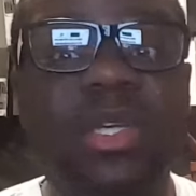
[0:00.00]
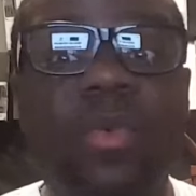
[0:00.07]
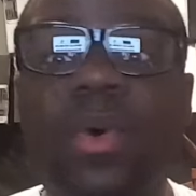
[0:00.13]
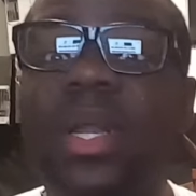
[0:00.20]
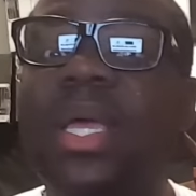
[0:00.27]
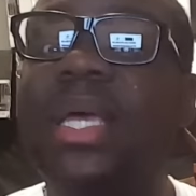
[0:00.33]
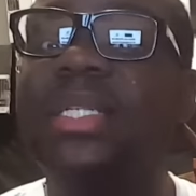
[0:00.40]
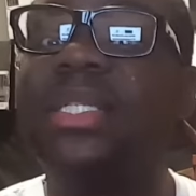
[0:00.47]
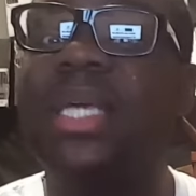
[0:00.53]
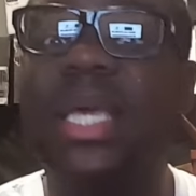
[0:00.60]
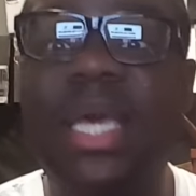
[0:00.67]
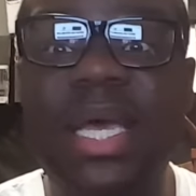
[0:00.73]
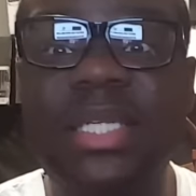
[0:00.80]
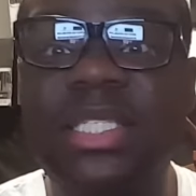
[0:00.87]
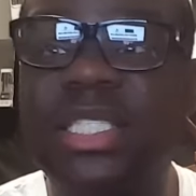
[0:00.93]
to one of his
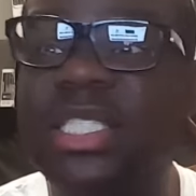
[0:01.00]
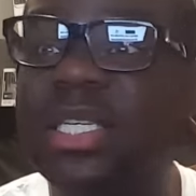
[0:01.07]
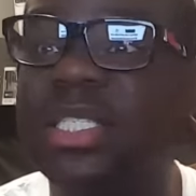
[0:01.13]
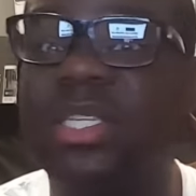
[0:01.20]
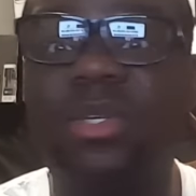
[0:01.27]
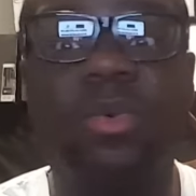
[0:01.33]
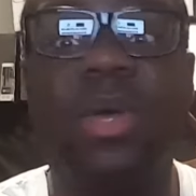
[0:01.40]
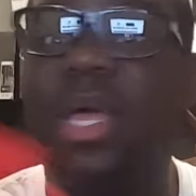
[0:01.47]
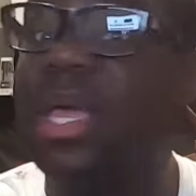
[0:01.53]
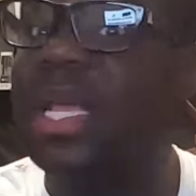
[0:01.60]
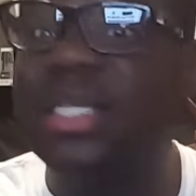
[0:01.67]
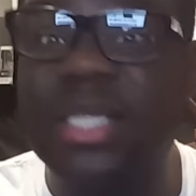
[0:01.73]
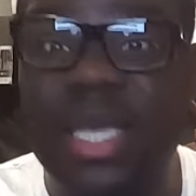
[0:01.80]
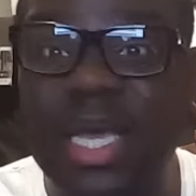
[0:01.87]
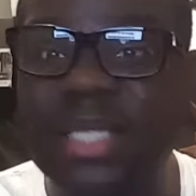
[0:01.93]
kids.
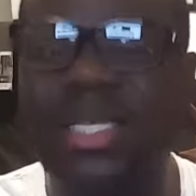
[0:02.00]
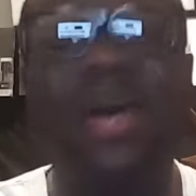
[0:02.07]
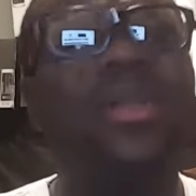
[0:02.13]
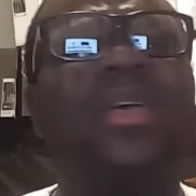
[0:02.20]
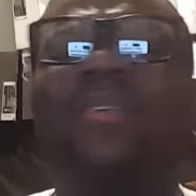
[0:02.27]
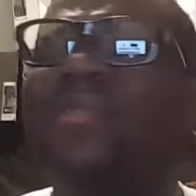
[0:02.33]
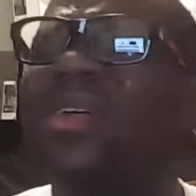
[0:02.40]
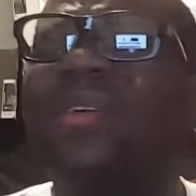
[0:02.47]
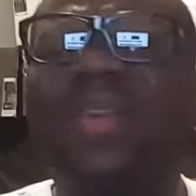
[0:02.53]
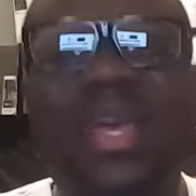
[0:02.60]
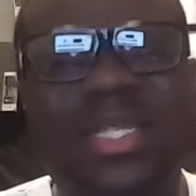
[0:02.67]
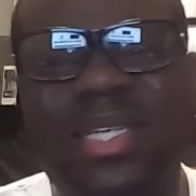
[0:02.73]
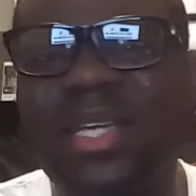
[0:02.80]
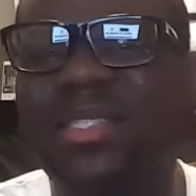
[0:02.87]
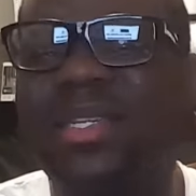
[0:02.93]
His kids, I don't even know if he
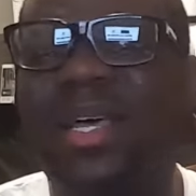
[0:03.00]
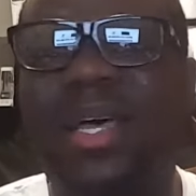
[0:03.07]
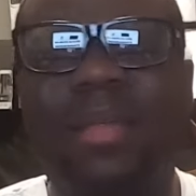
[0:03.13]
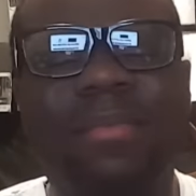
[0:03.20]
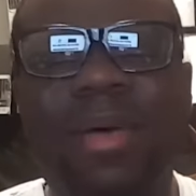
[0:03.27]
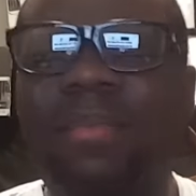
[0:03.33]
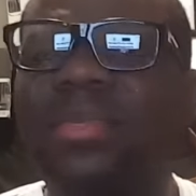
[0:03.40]
has kids or not. But